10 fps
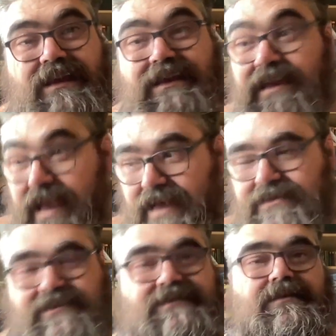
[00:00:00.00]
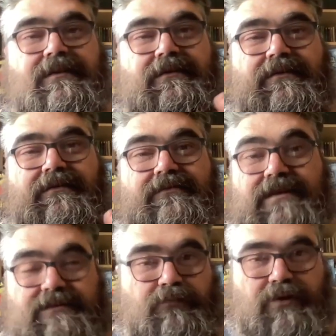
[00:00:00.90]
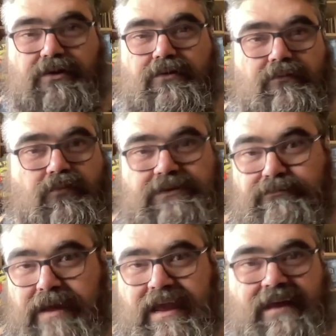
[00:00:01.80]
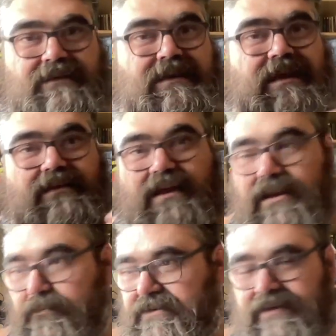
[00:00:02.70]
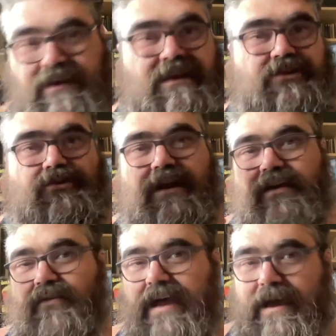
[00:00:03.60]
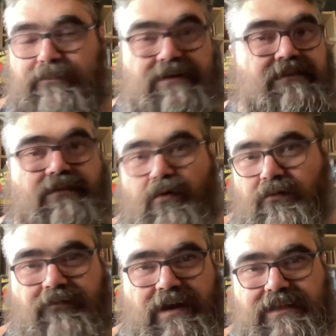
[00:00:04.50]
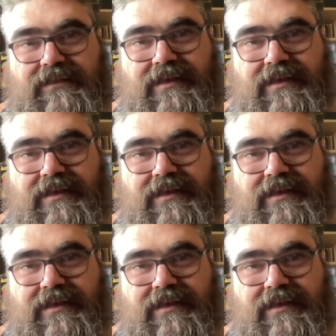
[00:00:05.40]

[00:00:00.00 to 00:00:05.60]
And yes, this book was banned and an obscenity trial happened and the whole fucking